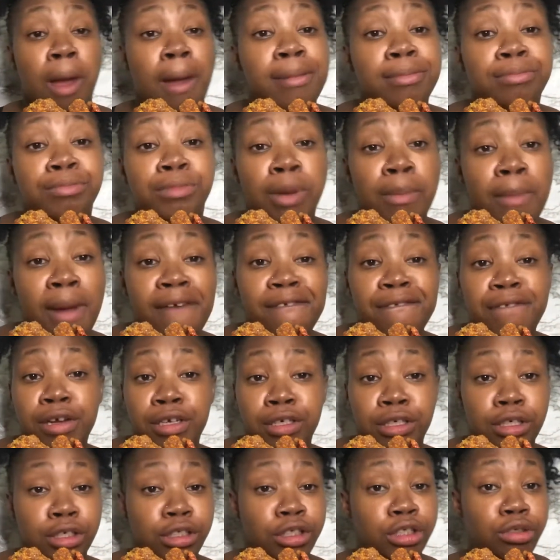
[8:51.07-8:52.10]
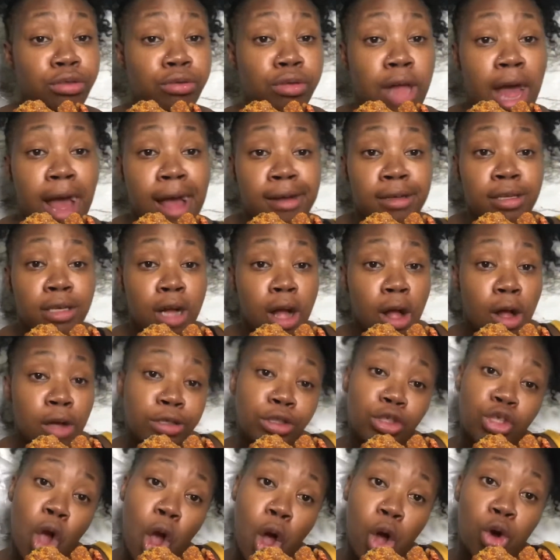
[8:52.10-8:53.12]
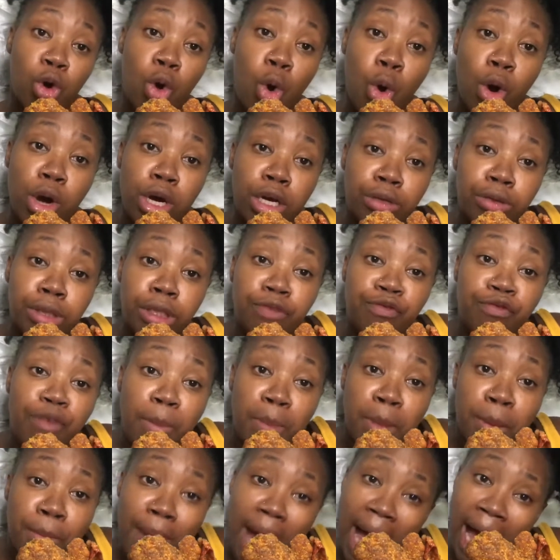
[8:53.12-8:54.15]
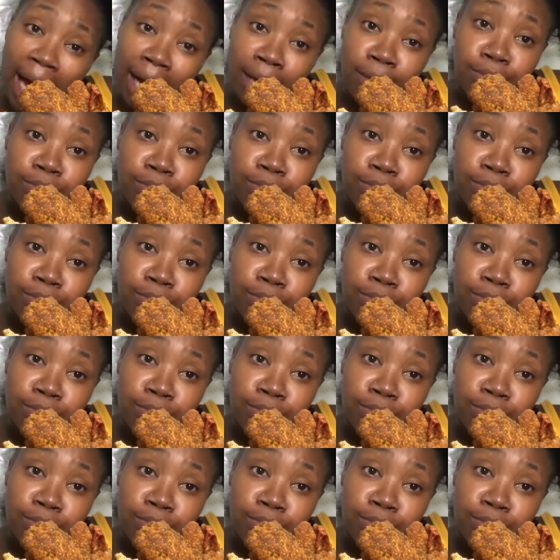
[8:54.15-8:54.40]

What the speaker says: me and my friend are gonna do that cornering from the back,